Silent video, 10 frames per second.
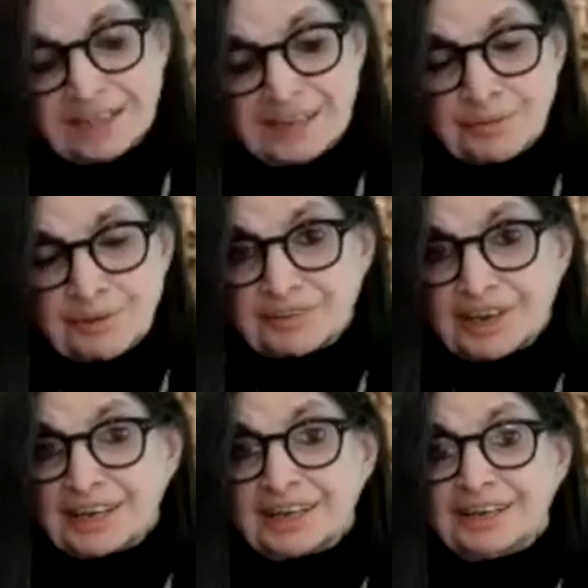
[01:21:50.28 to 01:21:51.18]
think we've
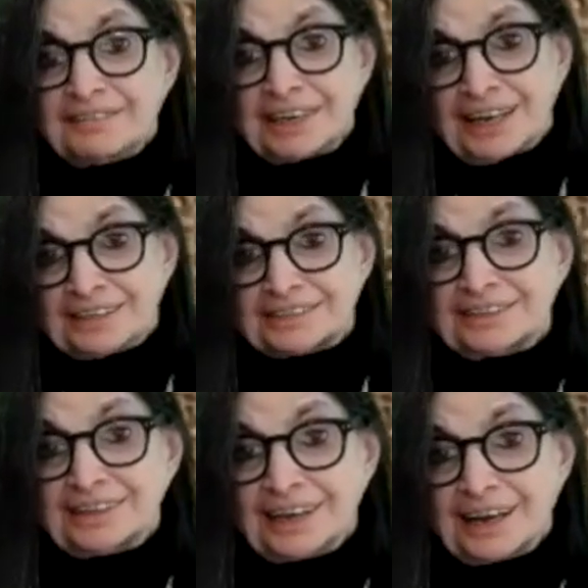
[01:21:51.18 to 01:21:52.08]
kind of even
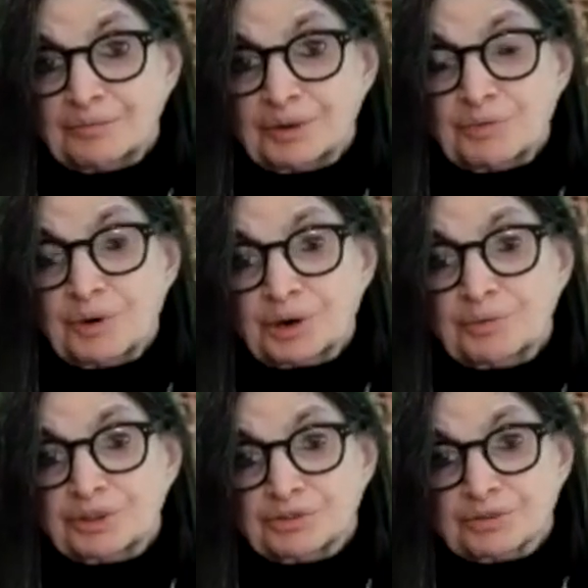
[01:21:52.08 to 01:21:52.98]
answered that. We work
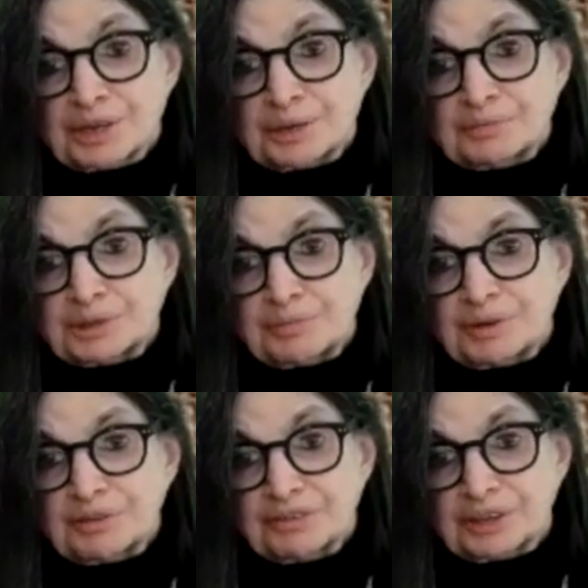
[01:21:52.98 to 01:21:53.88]
with dreams to be
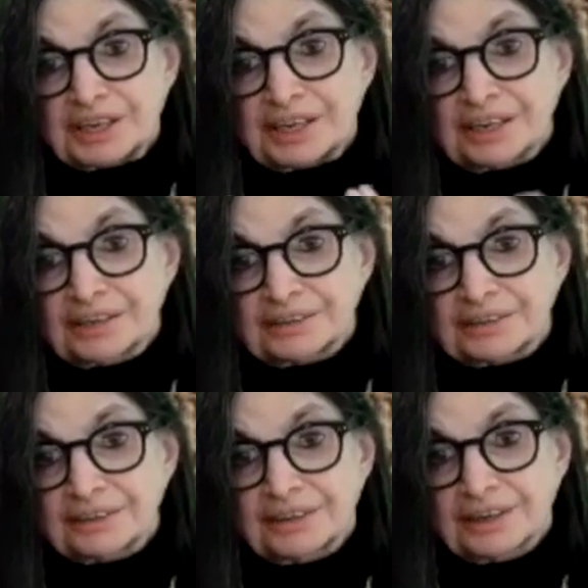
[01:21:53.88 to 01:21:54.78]
fully healed.
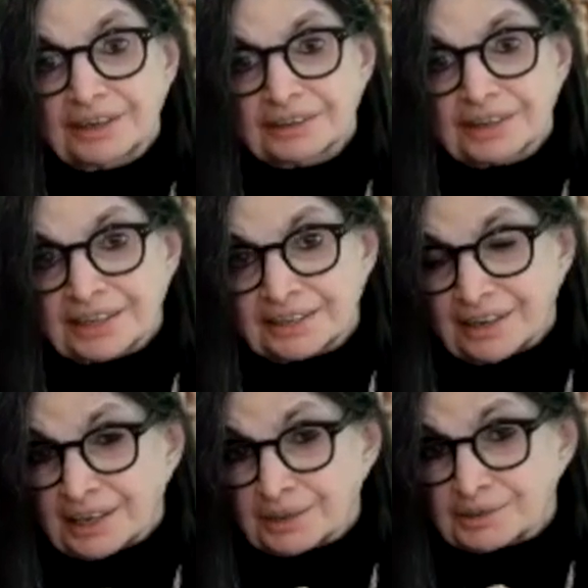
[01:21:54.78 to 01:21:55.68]
Like the
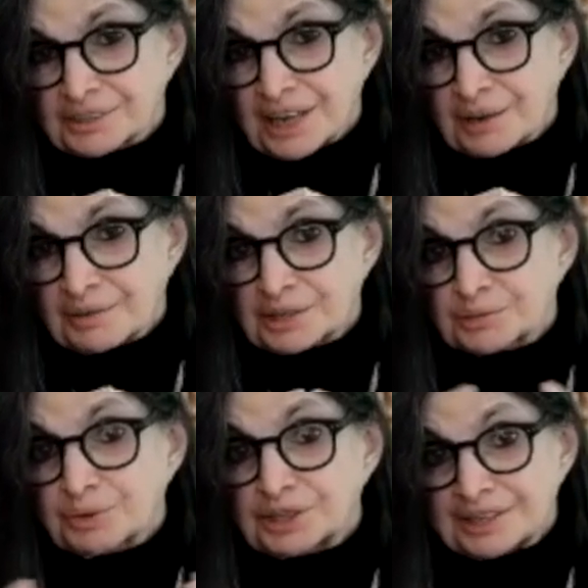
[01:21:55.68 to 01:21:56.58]
god Osiris,
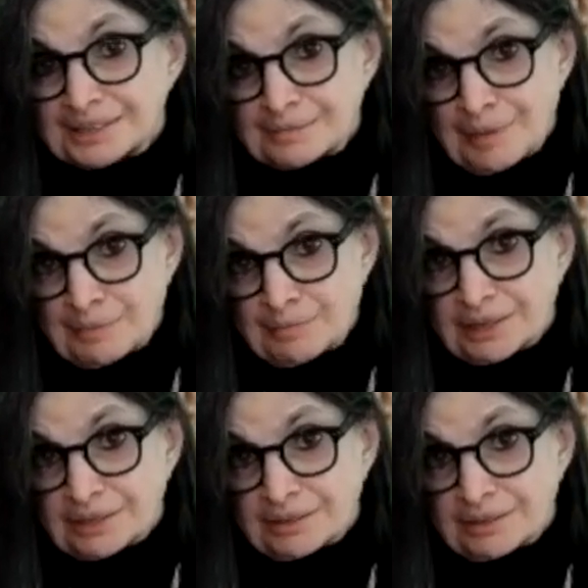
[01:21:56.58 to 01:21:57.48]
we're
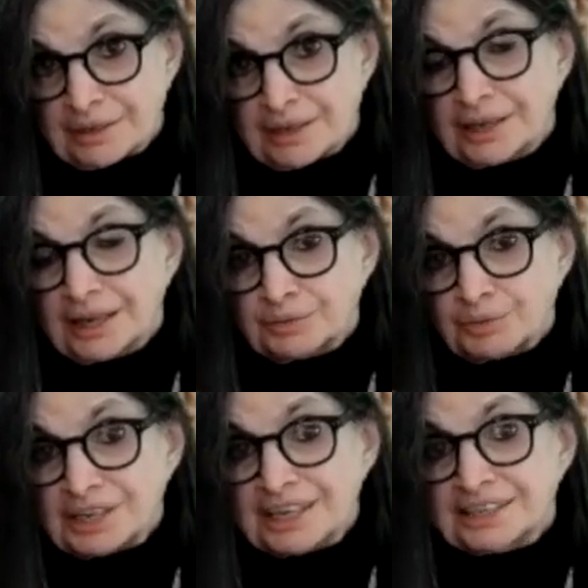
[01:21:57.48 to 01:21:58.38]
dismembered, and
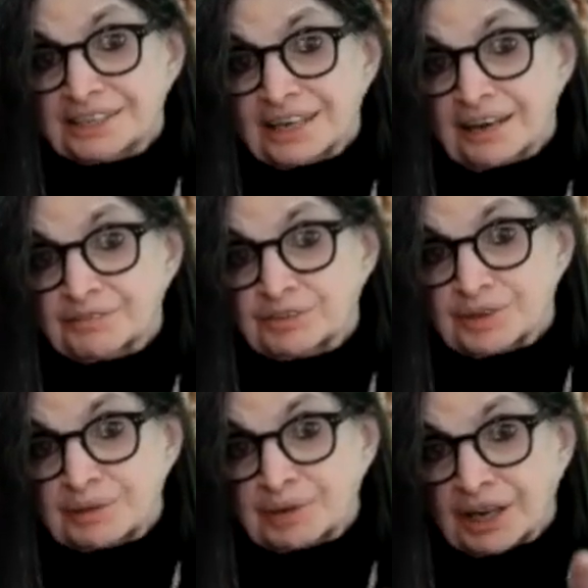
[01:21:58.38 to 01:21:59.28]
we need to have
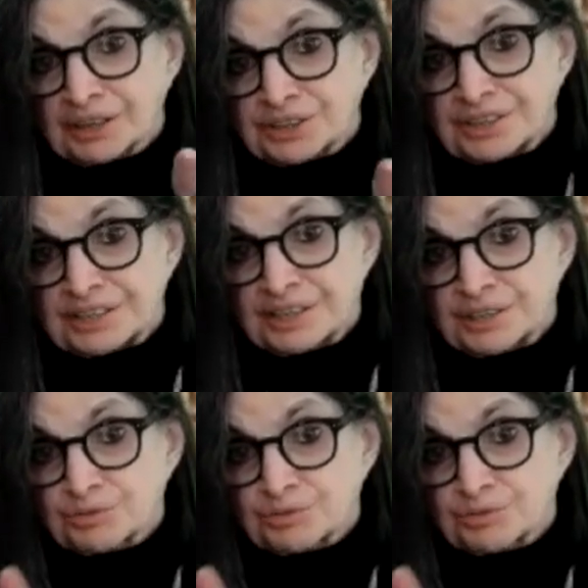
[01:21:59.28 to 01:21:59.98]
dream consciousness